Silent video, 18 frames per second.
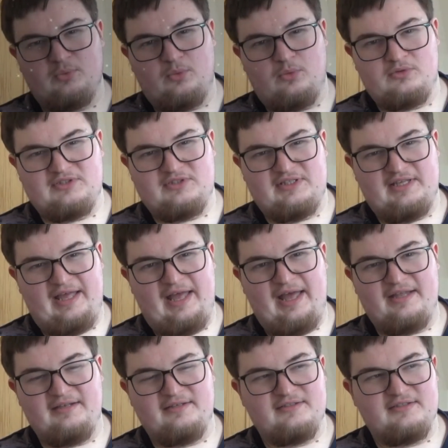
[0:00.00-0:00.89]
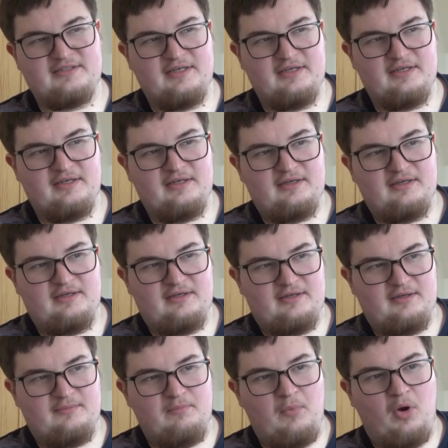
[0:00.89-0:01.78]
towards the end.
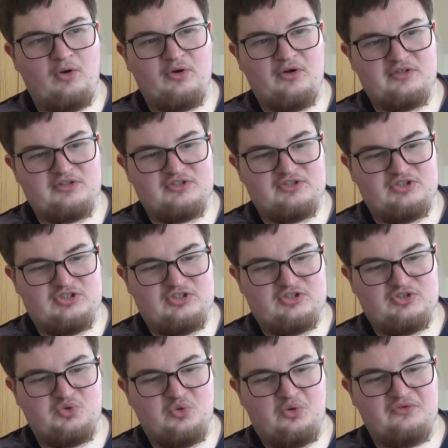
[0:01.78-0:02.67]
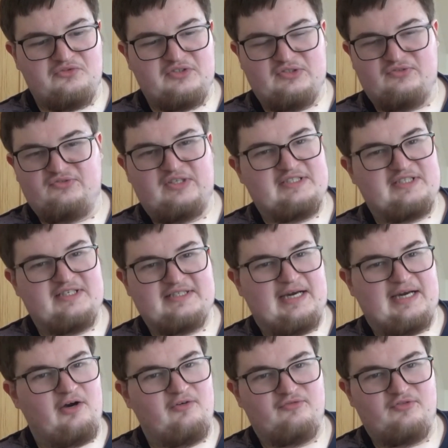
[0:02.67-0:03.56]
Monarch's just sort of defeated
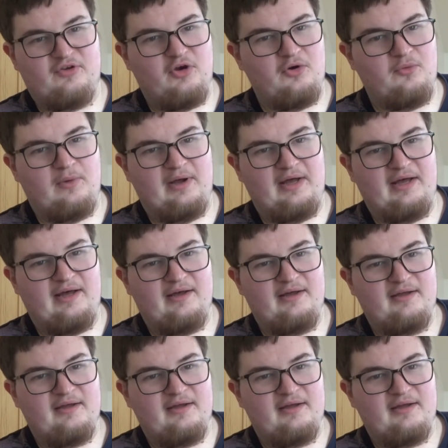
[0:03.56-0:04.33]
out of nowhere,